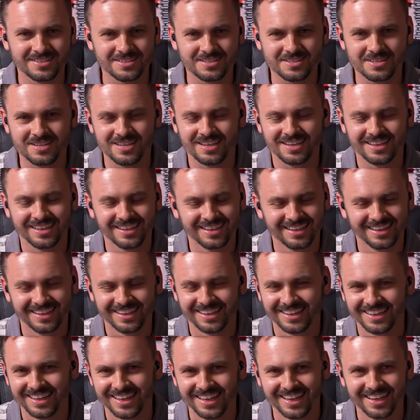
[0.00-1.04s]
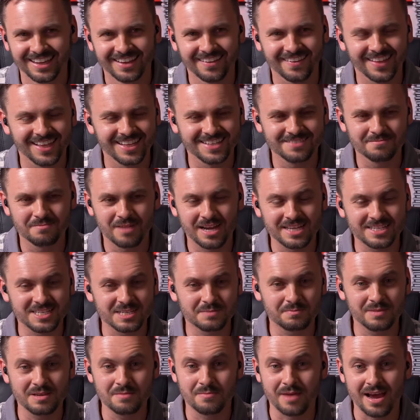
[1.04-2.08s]
it's just, it might
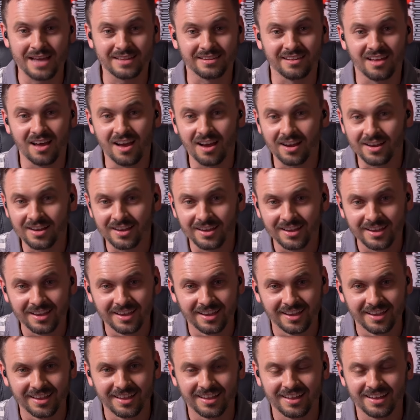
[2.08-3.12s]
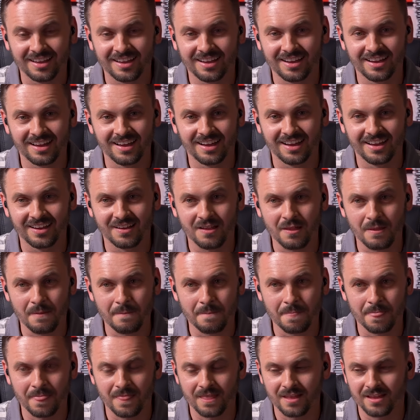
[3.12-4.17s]
just be bad luck.
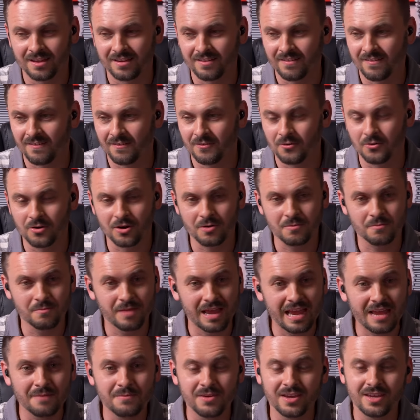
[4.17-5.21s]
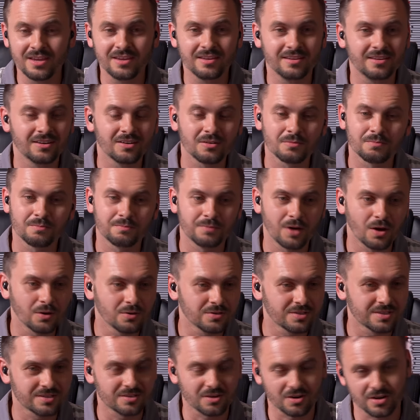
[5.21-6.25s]
Yeah. Or maybe your
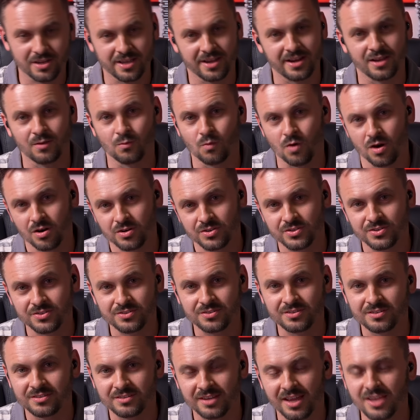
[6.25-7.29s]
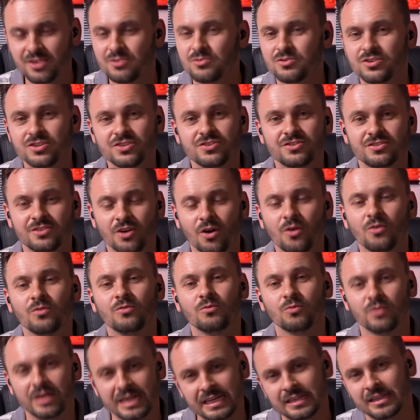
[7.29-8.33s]
posts are getting worse and you just
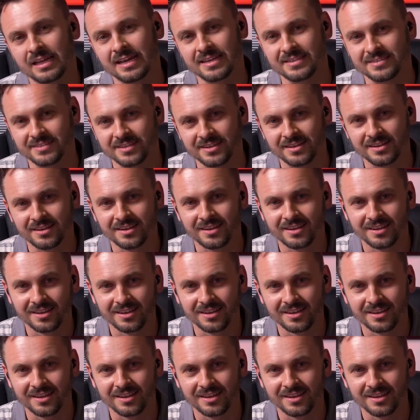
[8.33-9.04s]
don't realize it.